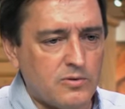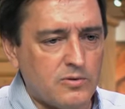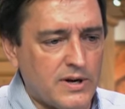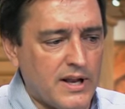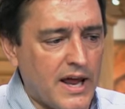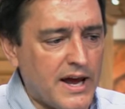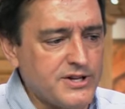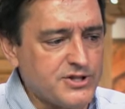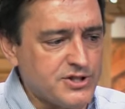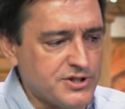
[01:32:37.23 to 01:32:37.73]

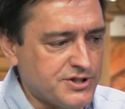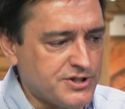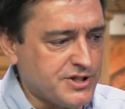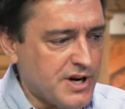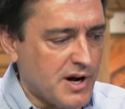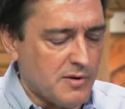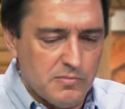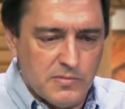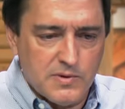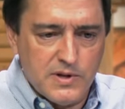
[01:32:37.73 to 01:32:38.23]

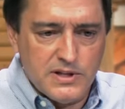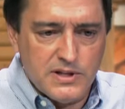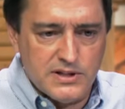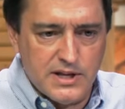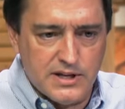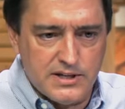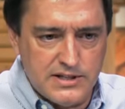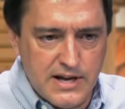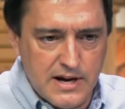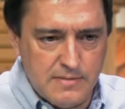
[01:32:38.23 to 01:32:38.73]
relationship,
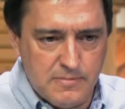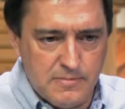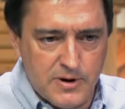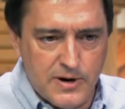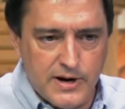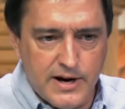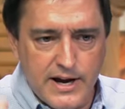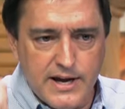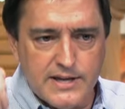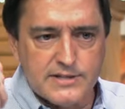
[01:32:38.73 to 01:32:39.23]
the
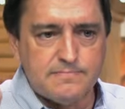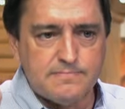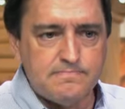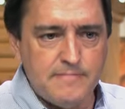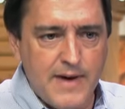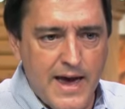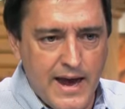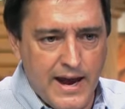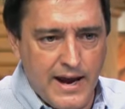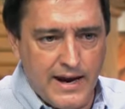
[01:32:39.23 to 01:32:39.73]
dimmer is
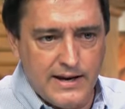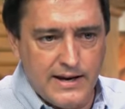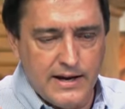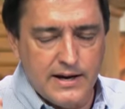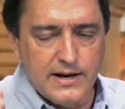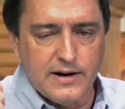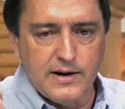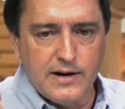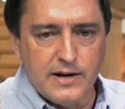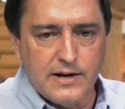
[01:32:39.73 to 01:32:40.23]
made